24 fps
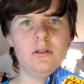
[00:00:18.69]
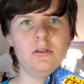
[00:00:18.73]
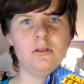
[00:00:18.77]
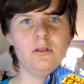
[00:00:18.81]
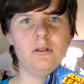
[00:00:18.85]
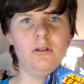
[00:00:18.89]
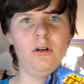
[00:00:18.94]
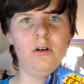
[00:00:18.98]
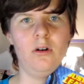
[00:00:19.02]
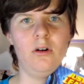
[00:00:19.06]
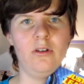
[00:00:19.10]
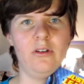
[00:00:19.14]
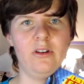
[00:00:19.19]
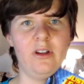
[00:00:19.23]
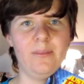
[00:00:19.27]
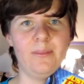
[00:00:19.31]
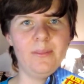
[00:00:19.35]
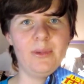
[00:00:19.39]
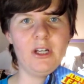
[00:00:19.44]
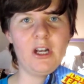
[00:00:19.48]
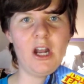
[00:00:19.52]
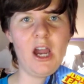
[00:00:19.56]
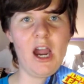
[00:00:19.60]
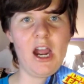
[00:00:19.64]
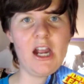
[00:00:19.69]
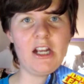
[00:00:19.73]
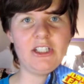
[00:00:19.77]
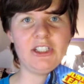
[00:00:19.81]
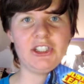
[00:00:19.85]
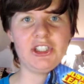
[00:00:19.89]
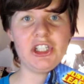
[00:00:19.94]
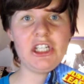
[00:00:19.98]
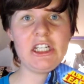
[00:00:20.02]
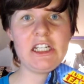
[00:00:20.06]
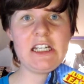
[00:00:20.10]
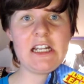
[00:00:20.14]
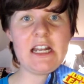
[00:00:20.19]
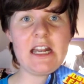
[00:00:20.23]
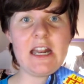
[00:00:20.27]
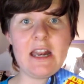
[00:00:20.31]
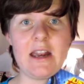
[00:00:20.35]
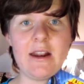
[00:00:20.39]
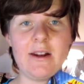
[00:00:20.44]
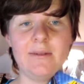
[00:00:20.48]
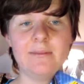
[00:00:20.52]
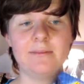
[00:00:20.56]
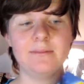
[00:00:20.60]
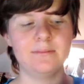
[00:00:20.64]
Door number 19.
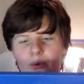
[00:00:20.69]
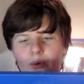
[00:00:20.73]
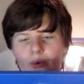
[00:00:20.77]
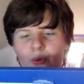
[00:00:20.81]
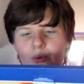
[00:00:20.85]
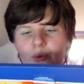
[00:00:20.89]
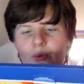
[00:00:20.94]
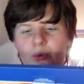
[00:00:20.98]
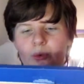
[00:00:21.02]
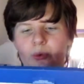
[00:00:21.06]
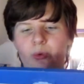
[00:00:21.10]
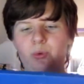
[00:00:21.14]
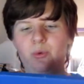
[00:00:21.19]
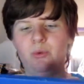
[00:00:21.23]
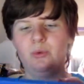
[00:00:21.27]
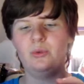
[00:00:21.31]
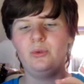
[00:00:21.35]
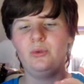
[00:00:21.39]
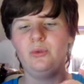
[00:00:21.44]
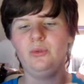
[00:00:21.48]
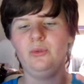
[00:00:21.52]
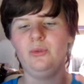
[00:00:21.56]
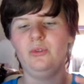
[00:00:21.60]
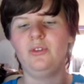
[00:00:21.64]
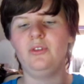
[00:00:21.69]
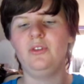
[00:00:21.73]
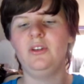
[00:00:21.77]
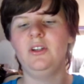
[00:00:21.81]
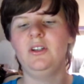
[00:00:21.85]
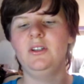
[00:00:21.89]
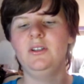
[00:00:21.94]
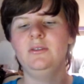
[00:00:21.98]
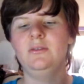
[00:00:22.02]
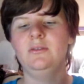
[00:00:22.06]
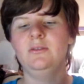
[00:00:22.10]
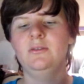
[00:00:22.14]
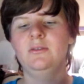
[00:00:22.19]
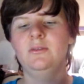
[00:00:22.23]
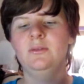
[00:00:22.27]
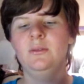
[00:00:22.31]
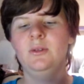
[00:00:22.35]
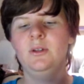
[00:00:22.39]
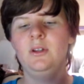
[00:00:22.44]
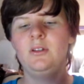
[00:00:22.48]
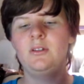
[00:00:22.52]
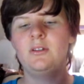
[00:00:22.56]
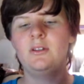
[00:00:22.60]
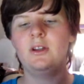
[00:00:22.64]
Ooh.
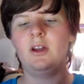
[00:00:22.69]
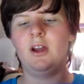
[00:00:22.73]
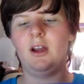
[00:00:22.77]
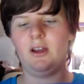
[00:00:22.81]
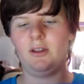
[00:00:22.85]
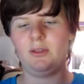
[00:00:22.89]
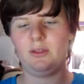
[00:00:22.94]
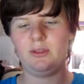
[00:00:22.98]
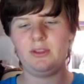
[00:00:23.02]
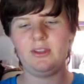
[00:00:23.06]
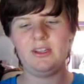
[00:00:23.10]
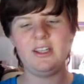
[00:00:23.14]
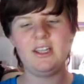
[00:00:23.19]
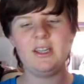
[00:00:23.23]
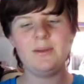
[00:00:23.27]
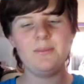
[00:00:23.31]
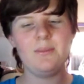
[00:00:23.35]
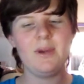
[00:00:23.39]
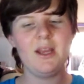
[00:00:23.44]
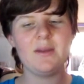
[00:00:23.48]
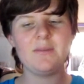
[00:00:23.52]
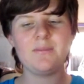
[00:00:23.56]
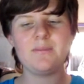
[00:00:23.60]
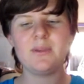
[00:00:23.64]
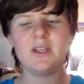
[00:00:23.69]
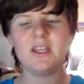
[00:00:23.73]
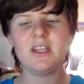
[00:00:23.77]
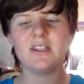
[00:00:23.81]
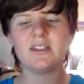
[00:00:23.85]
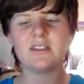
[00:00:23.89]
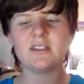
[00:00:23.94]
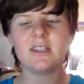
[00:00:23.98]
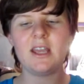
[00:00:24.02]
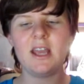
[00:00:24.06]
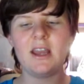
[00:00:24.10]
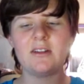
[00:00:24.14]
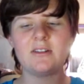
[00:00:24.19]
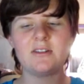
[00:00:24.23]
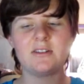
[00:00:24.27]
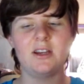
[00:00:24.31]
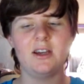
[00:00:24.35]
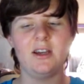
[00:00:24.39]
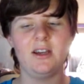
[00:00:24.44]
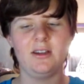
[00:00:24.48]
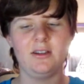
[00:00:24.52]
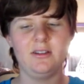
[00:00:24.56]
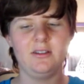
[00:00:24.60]
I think it might be a Santa.